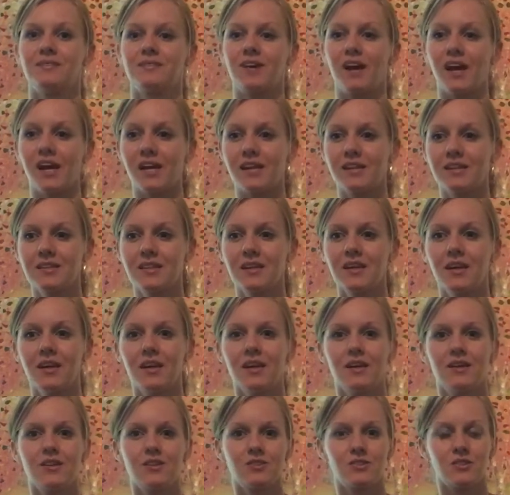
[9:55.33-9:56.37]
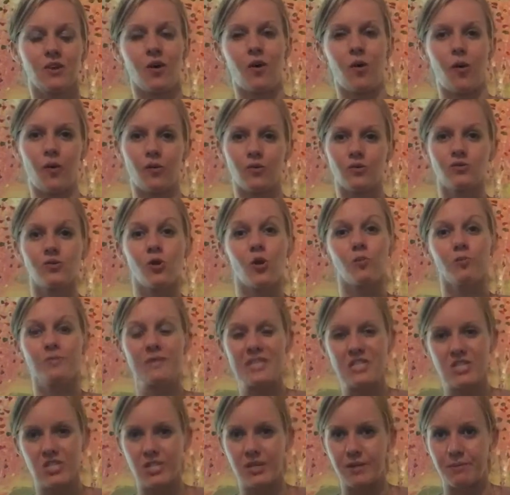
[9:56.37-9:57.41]
right? So don't be
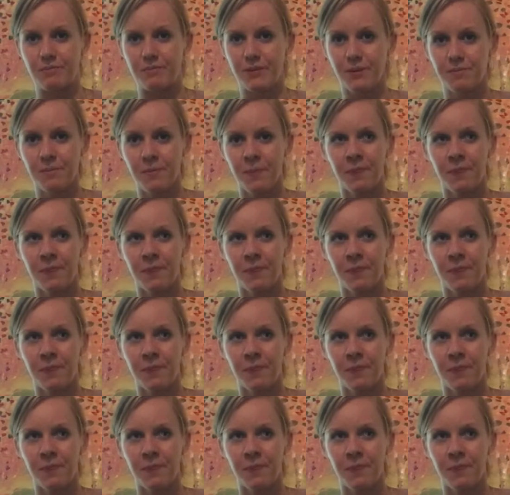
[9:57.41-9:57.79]
cheap.